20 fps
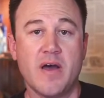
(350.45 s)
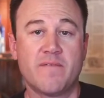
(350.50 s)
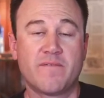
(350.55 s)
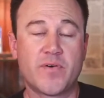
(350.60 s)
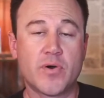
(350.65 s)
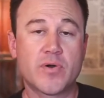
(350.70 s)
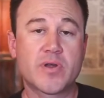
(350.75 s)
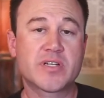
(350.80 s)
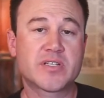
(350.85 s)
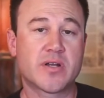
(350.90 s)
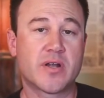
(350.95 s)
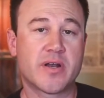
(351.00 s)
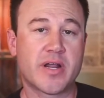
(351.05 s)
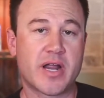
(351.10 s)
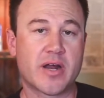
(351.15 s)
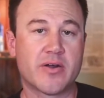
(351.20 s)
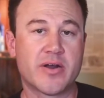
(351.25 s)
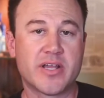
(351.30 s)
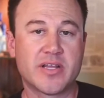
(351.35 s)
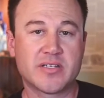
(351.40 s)
focus on
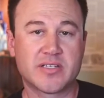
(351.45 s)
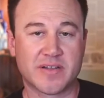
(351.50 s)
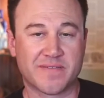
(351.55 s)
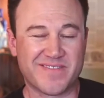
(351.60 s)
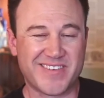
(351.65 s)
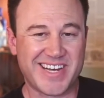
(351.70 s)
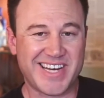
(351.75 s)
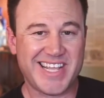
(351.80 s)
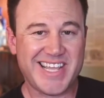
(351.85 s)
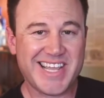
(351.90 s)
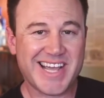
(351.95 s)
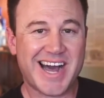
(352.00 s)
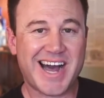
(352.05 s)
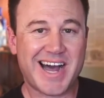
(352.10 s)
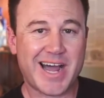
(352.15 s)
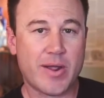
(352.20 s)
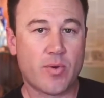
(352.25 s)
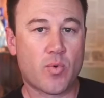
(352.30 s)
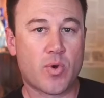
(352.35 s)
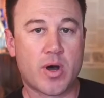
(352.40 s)
areas of
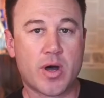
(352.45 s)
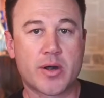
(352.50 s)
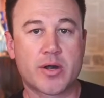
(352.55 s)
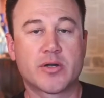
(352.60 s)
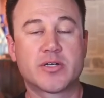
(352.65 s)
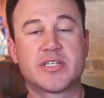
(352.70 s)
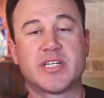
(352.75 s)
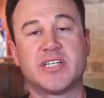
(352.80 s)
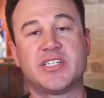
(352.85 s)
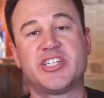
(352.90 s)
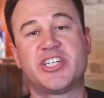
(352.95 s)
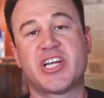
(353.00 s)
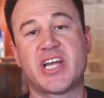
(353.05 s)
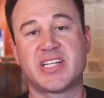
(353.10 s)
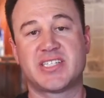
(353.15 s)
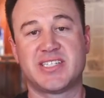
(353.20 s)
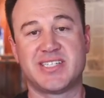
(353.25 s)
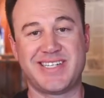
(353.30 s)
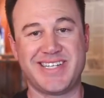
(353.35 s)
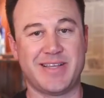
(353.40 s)
knee-high water to
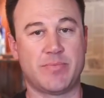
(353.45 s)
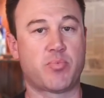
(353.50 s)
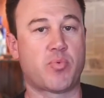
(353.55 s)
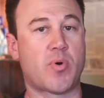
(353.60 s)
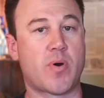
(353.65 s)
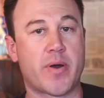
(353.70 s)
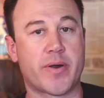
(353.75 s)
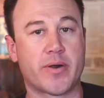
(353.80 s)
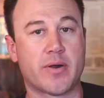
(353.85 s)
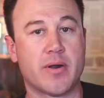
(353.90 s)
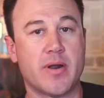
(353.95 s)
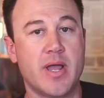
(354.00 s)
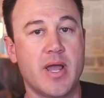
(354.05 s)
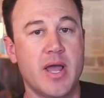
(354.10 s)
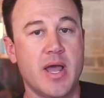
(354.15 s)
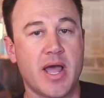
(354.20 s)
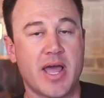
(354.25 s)
chest-deep water.